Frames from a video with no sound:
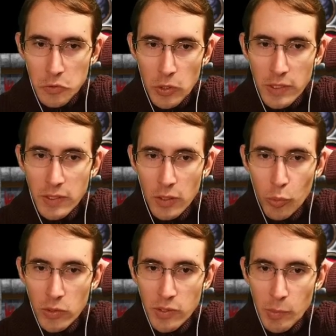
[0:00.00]
is try to
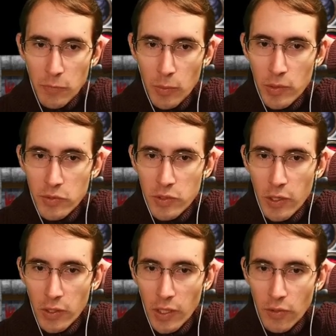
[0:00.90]
teleport somebody from this
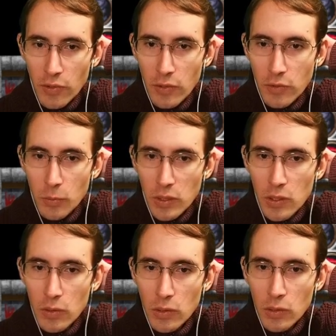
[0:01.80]
staircase into
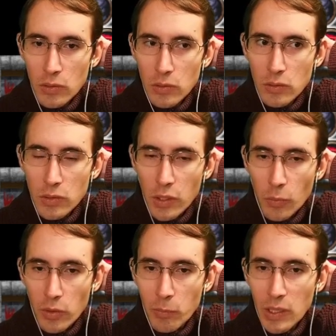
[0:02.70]
here,
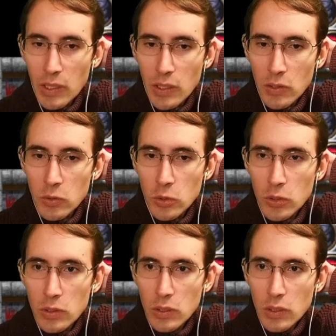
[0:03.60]
deal with a mage,
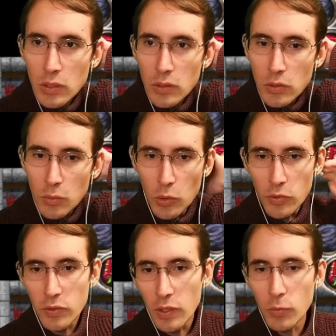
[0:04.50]
do
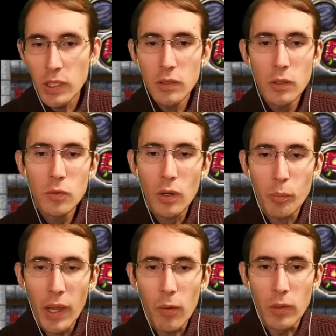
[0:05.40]
more stuff. We can use
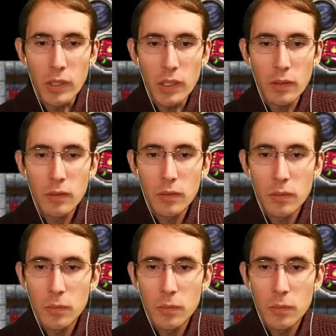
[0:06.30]
our power again.